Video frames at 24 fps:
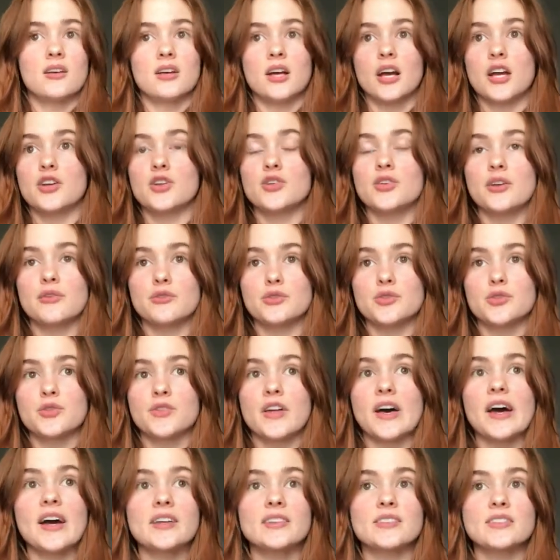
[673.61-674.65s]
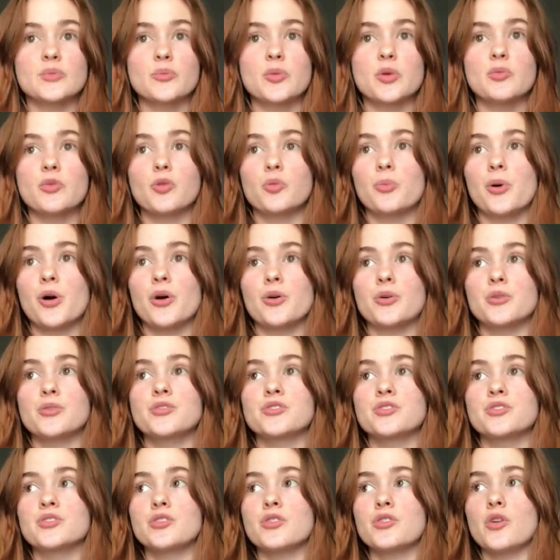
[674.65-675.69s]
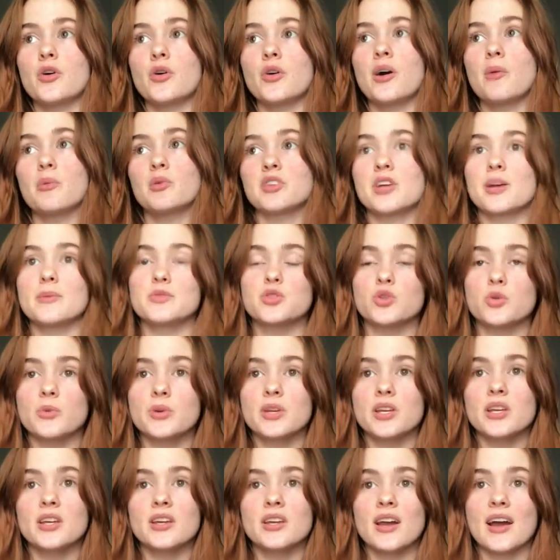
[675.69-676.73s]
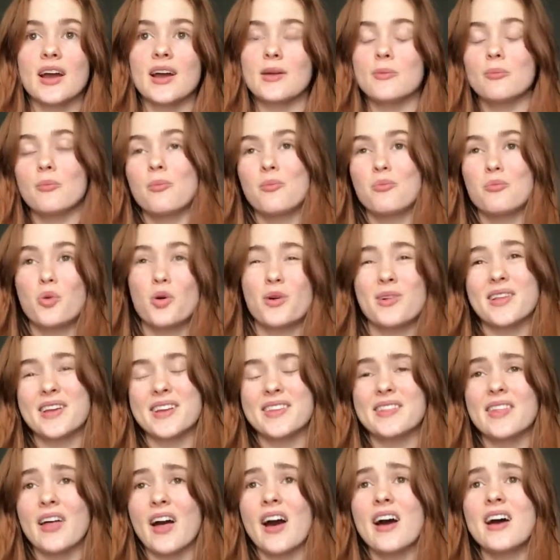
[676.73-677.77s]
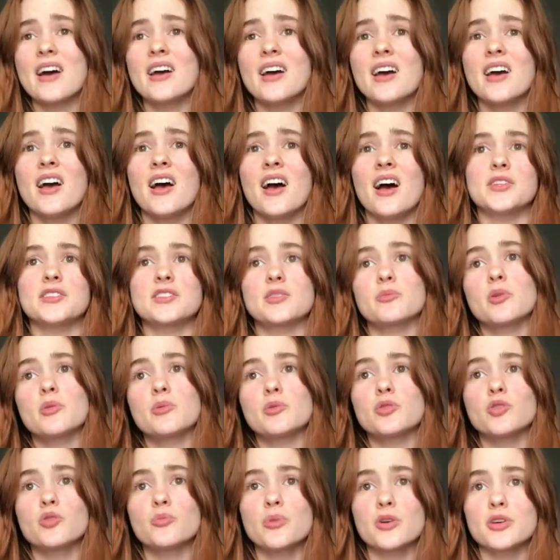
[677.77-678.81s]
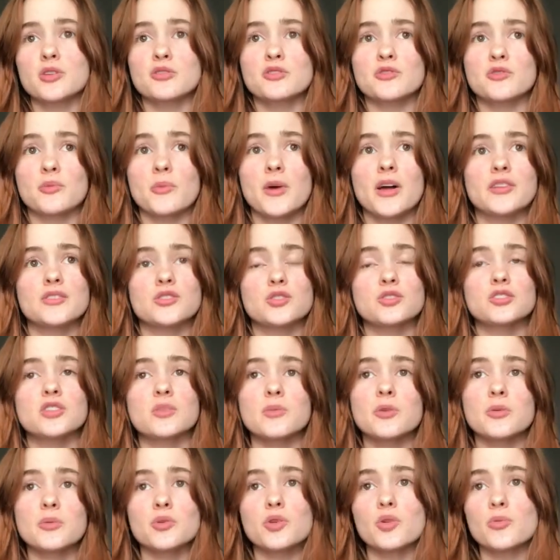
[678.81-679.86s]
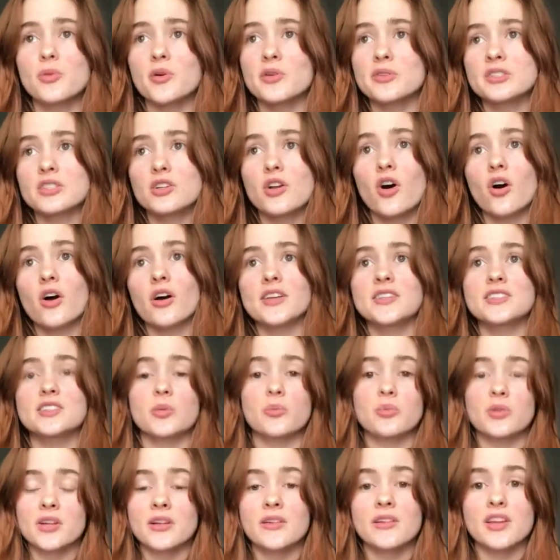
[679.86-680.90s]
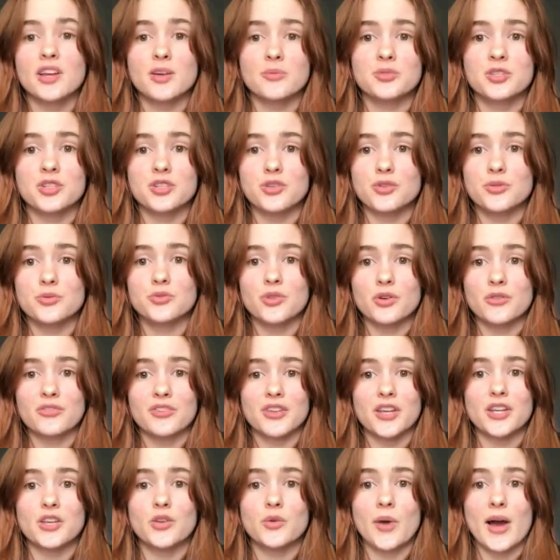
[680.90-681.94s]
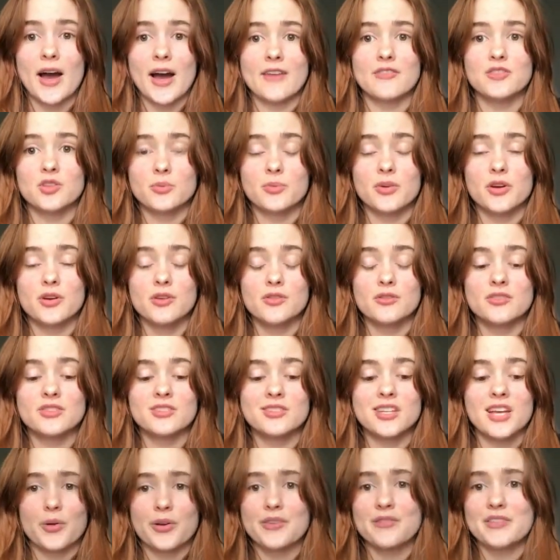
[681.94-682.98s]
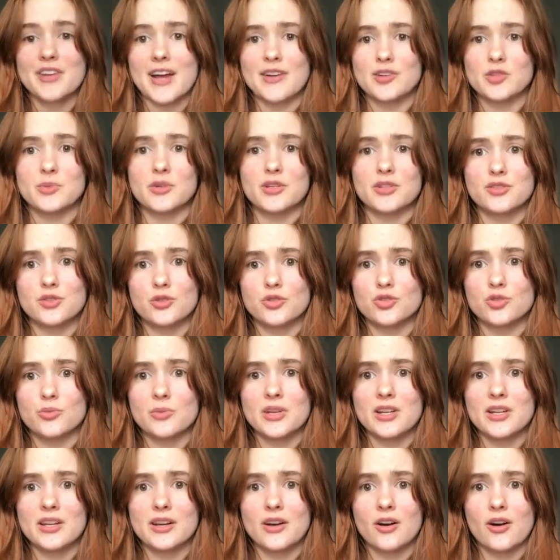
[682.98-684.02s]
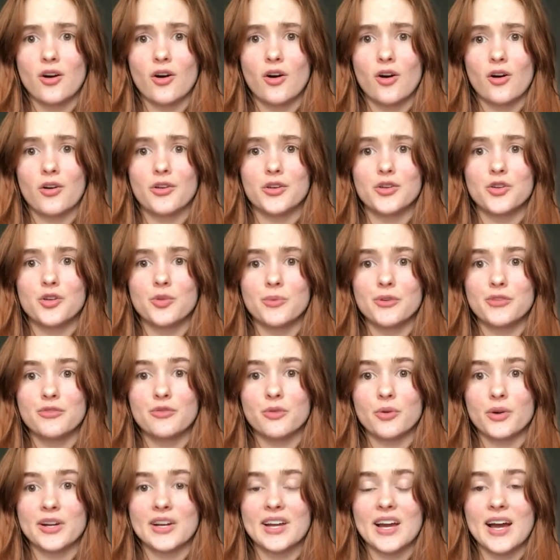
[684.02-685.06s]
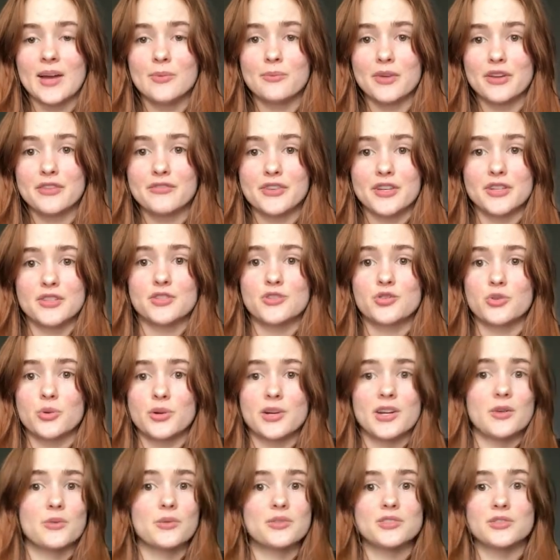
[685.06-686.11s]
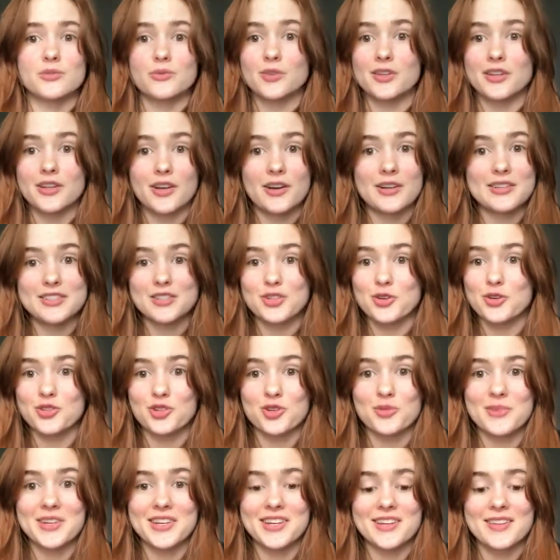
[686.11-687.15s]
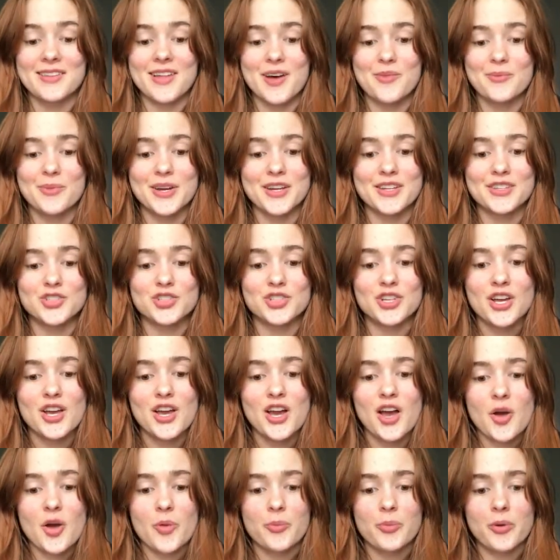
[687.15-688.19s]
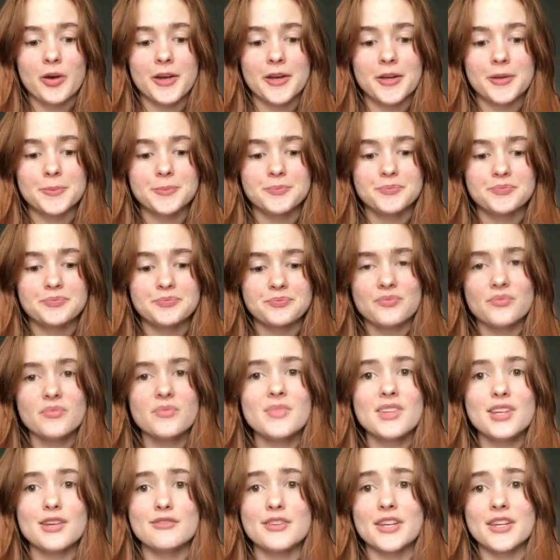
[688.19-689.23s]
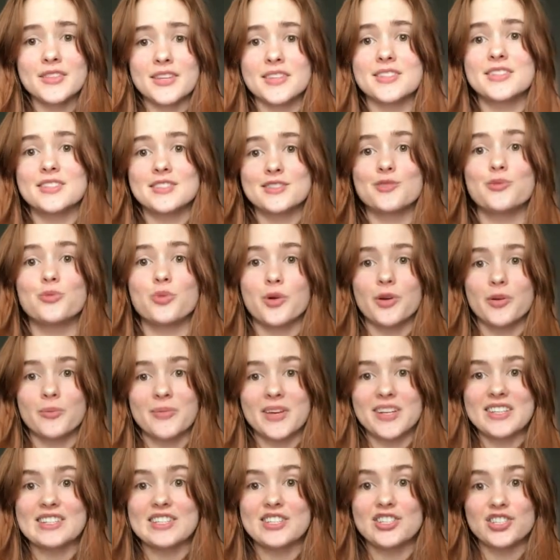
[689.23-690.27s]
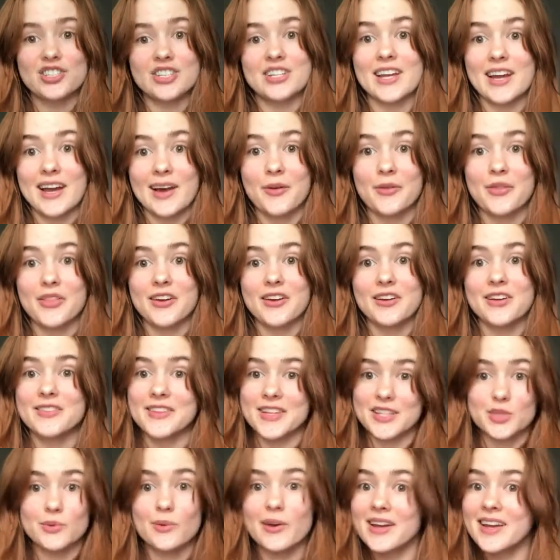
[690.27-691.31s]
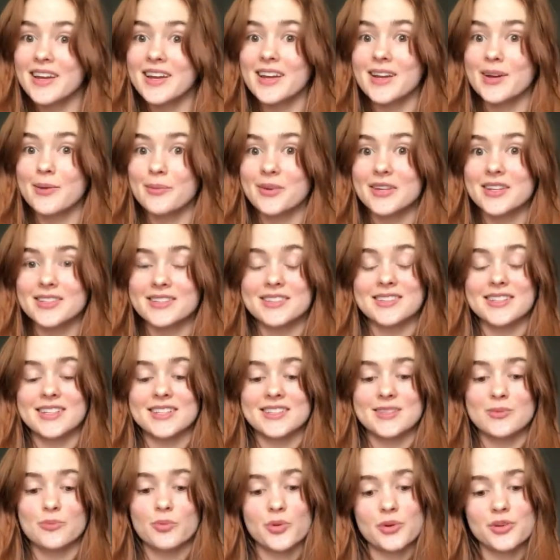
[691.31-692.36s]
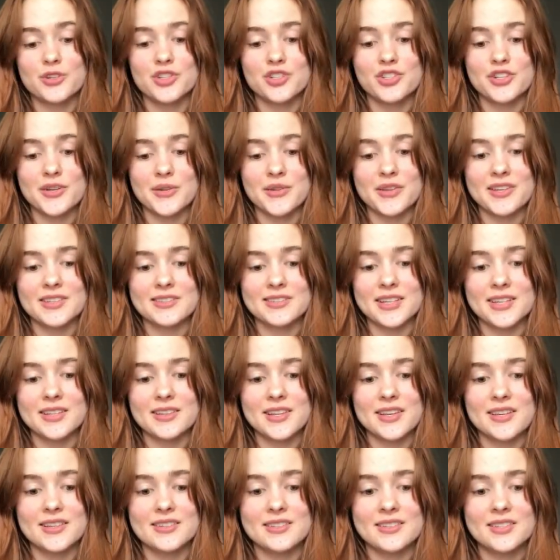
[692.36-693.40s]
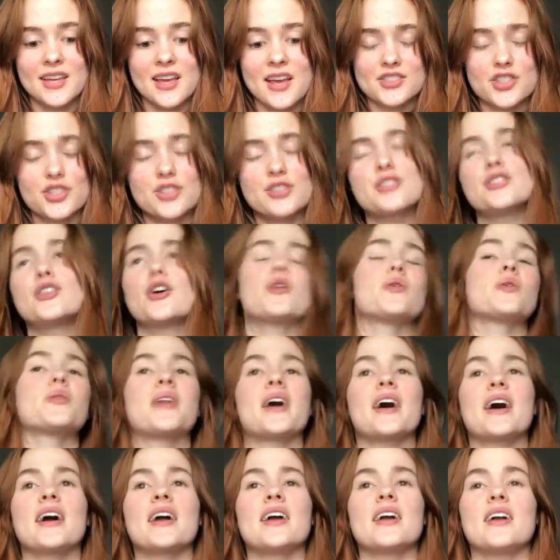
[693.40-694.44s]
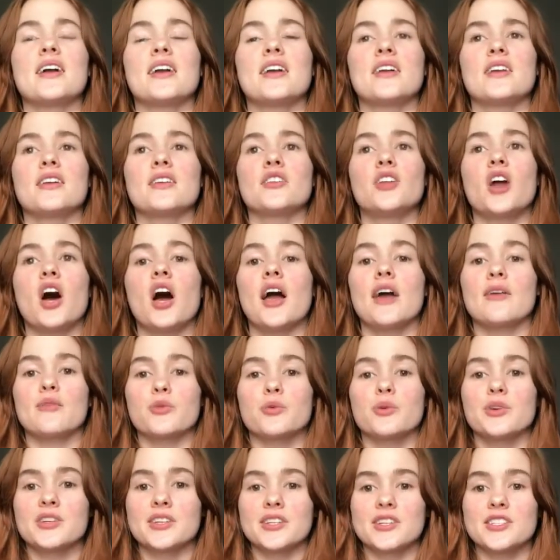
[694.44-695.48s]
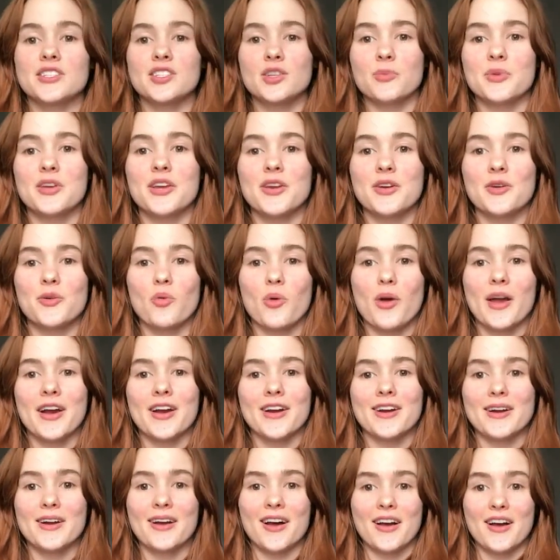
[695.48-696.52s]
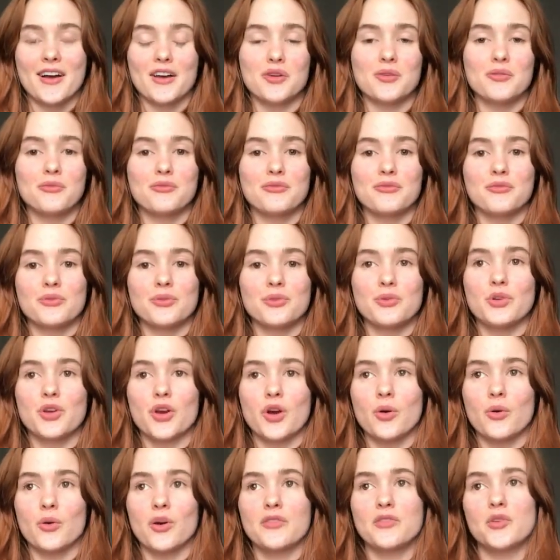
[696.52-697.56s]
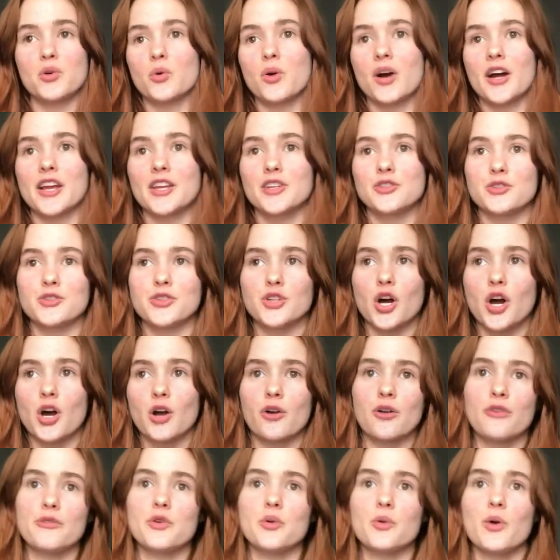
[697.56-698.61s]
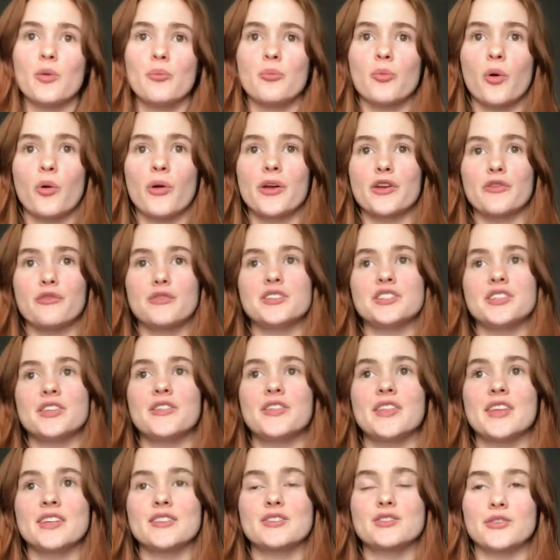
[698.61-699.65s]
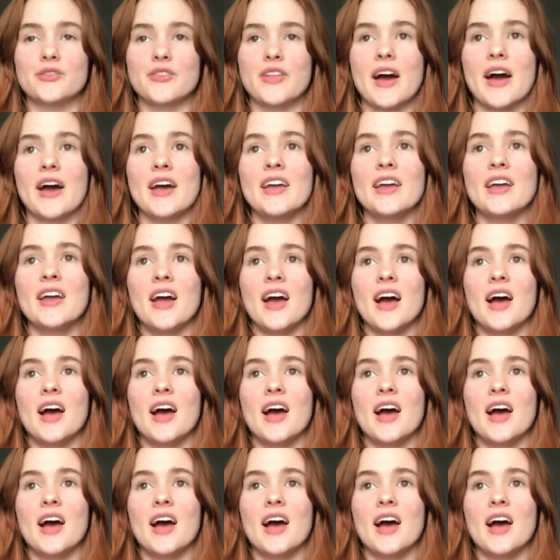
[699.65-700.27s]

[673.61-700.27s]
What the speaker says: I could never do that. Some people post, you know, a couple times a week. I'm more like that. And some people don't post for months, or some people don't post at all. It's completely up to you. Don't feel like you have to post or even have to be on social media at all. You know, before I had my face story, I wasn't really on social media that much, but I feel like this is an important message to get out there. And that's why I am, because it's important to share things like this. Just know that not everyone needs to be aware of, you know, if you're walking your dog or if you went bowling or if you did this or that.